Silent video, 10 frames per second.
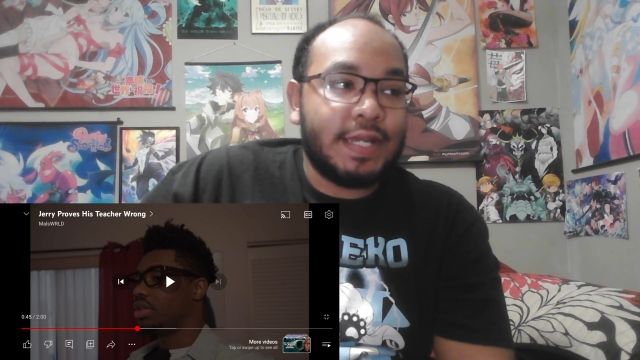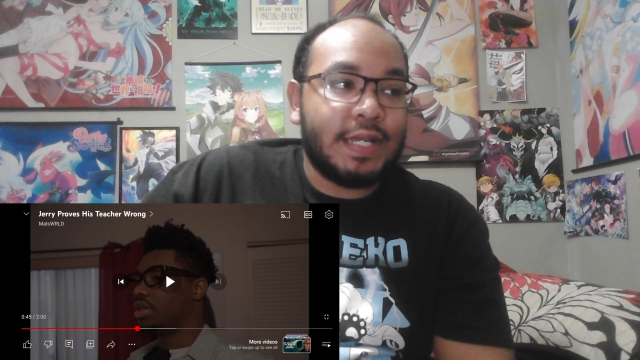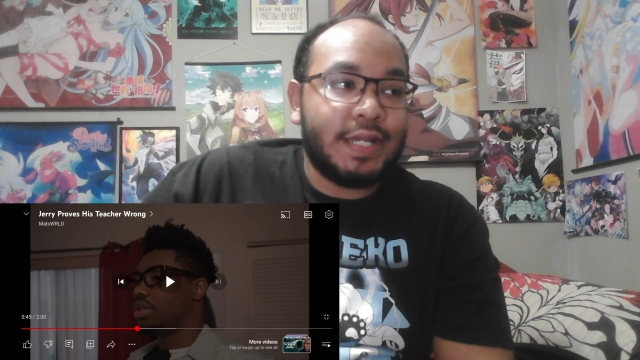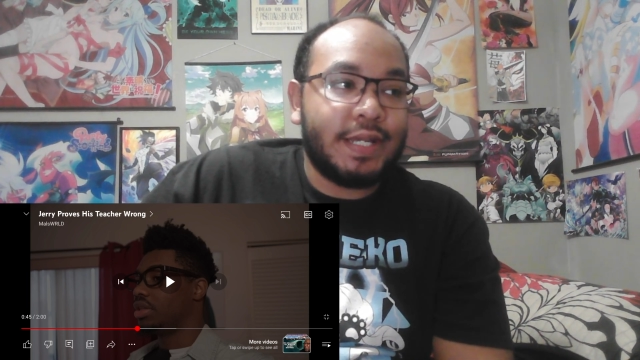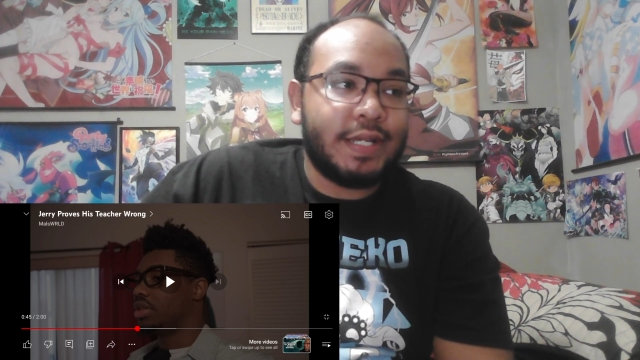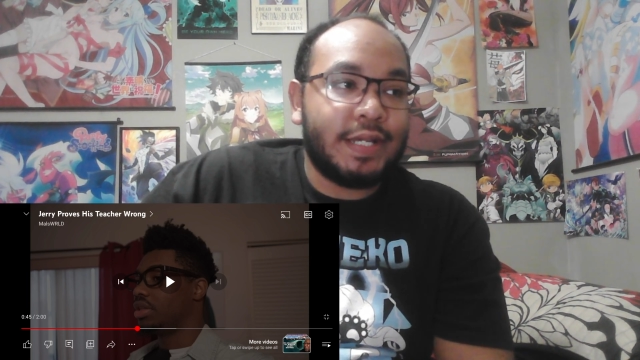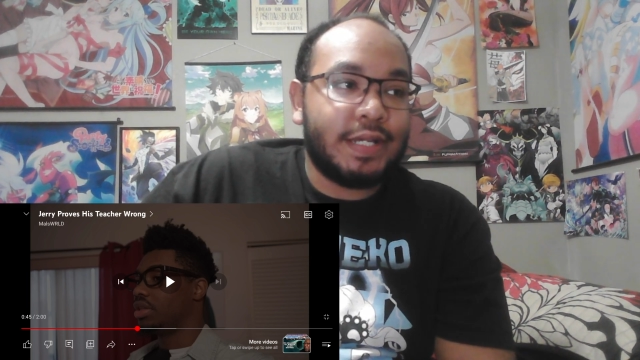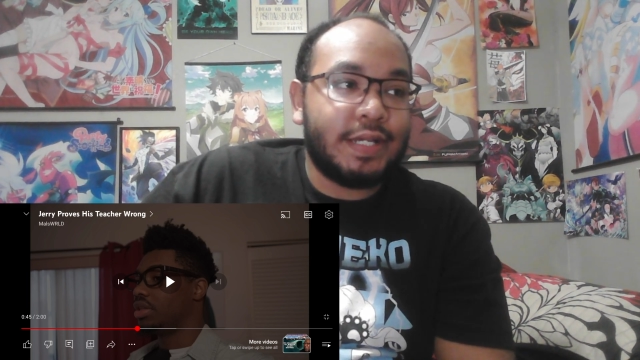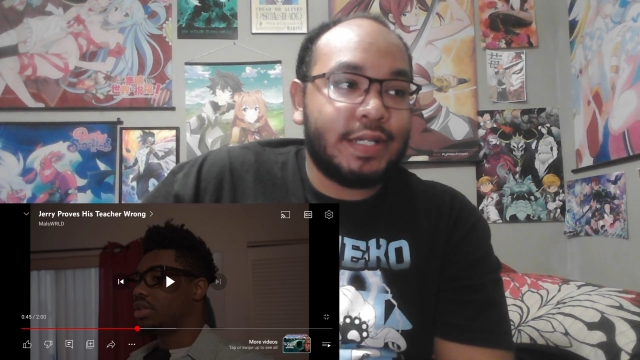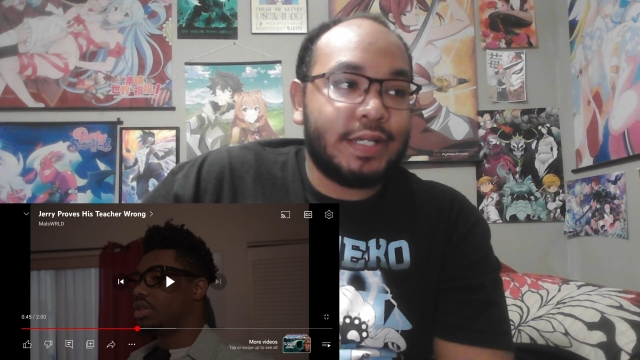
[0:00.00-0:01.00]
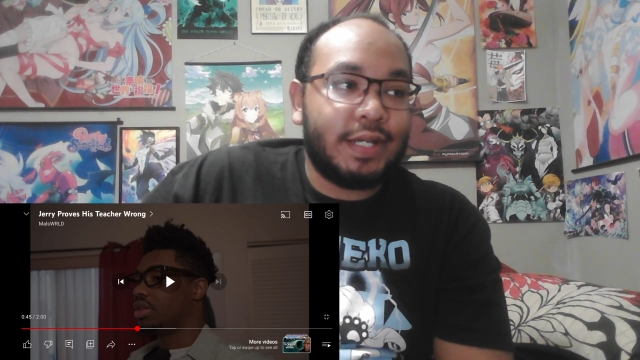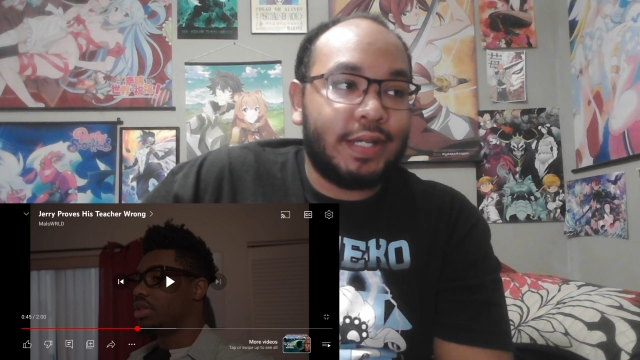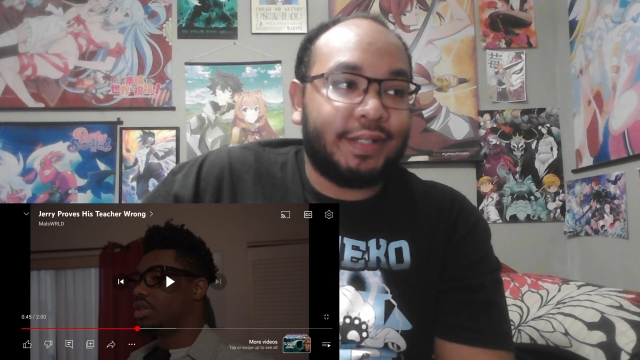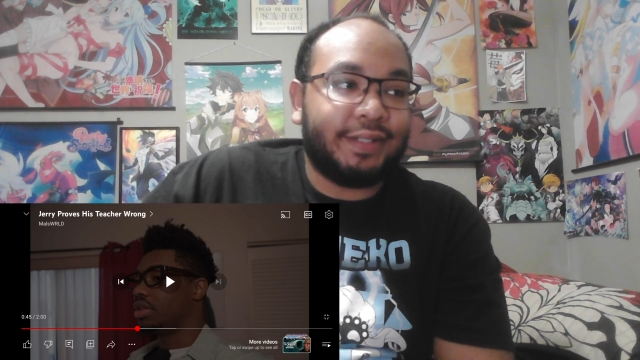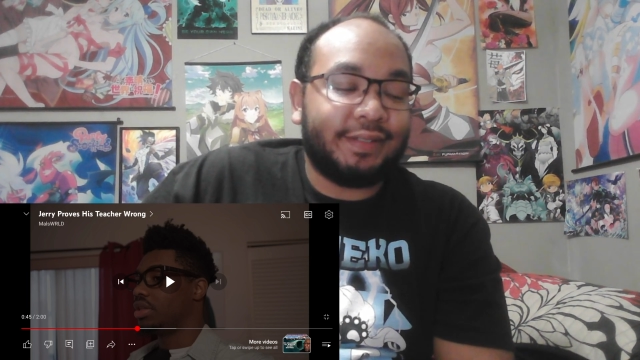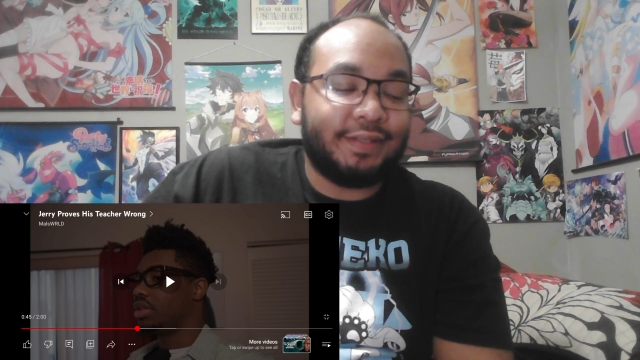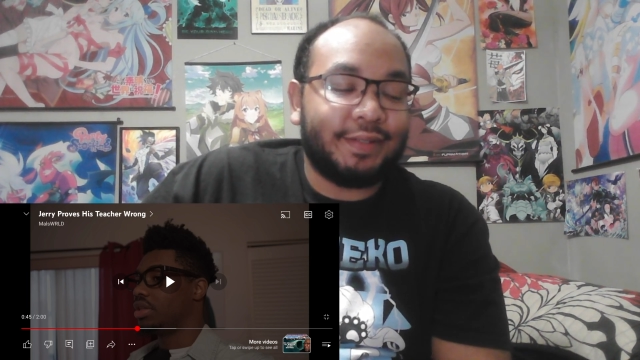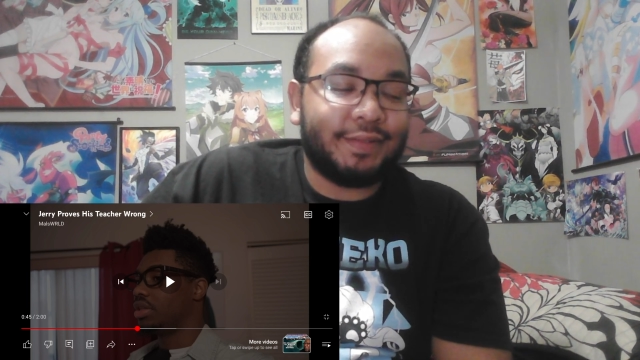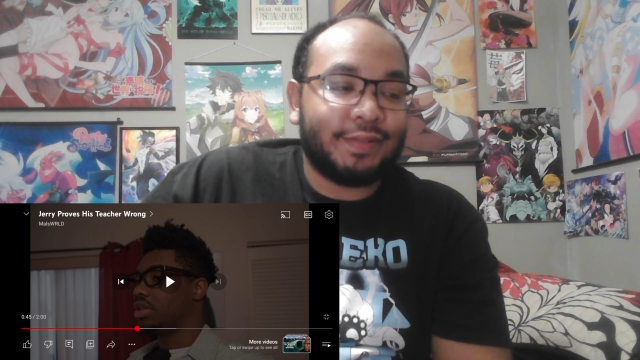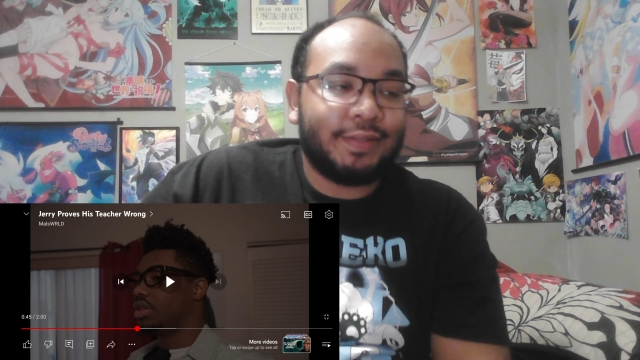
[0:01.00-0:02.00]

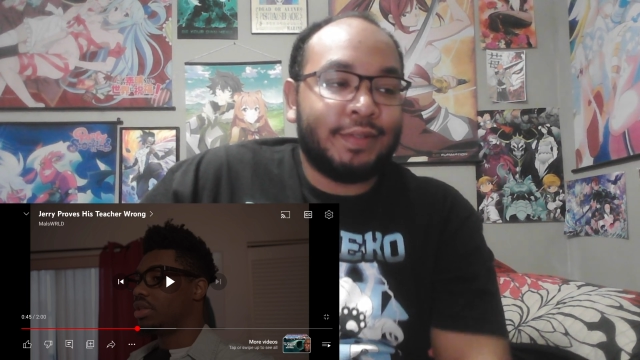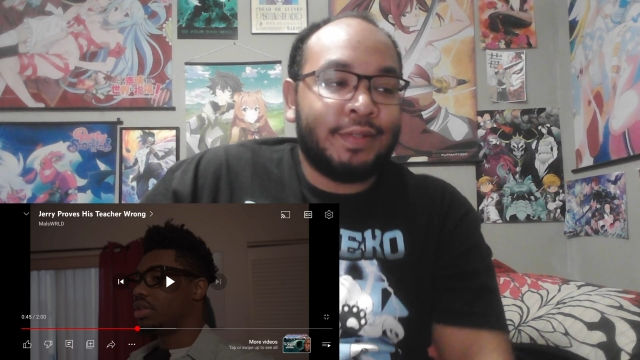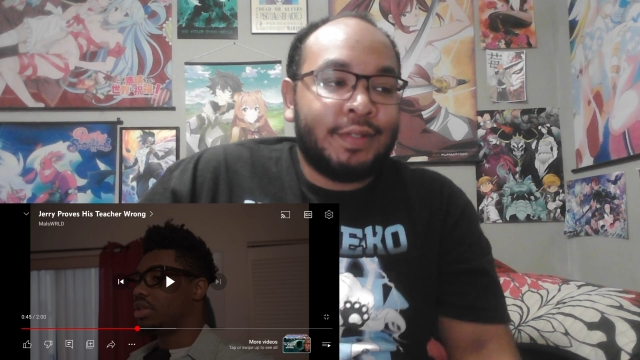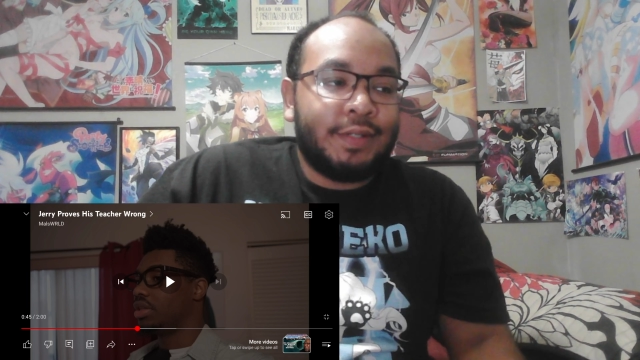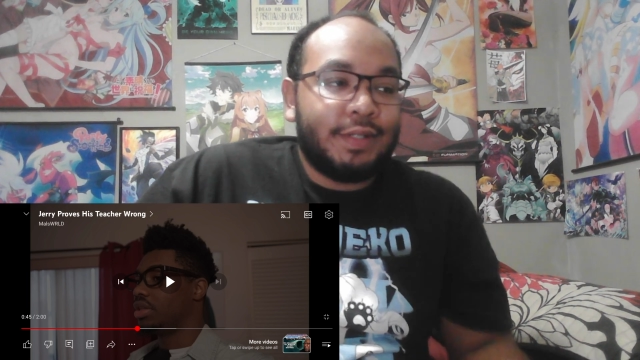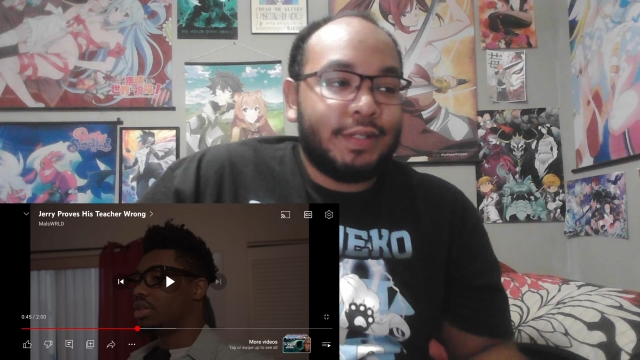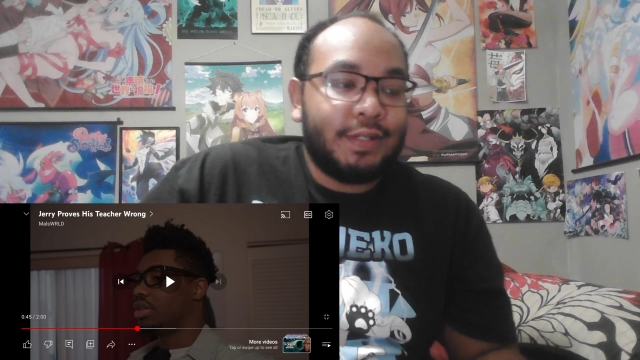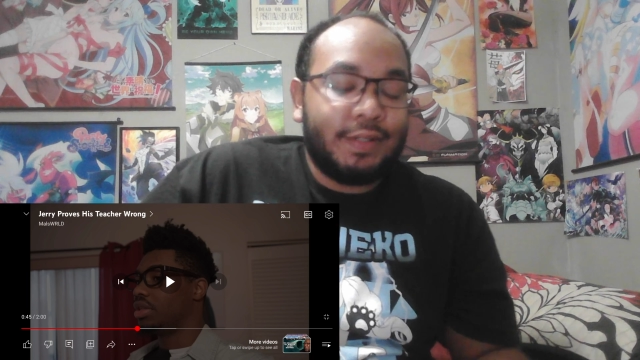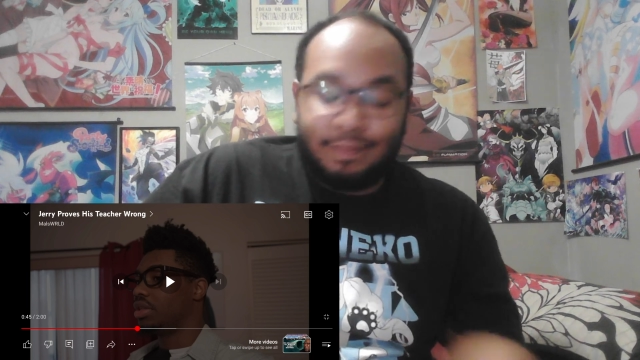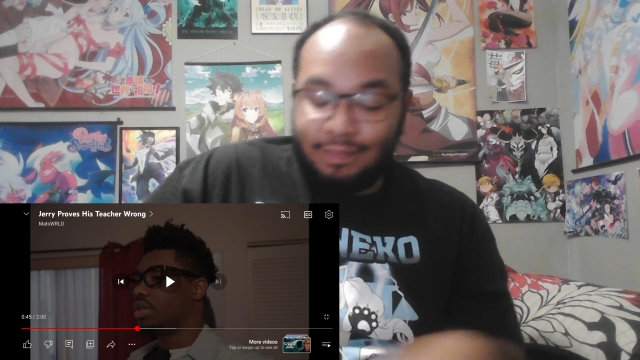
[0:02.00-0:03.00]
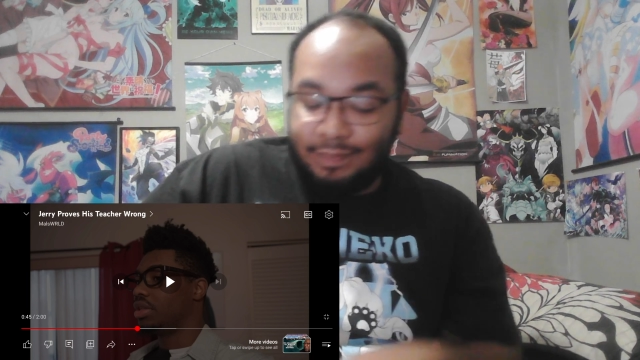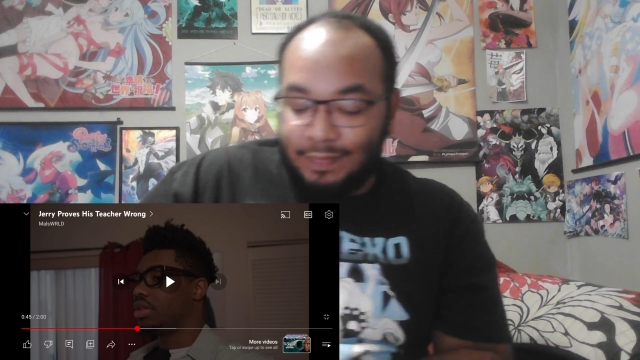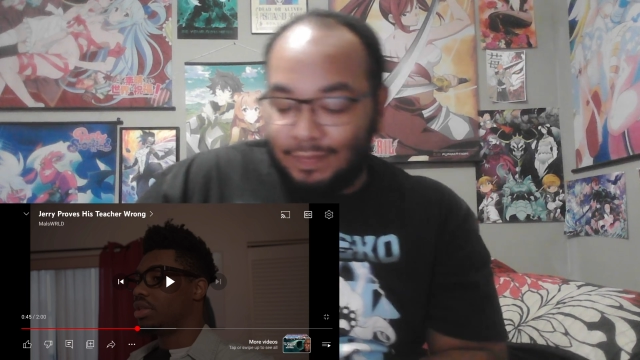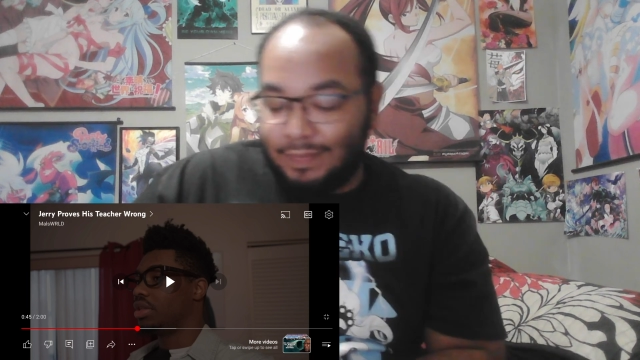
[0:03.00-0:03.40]
(silence)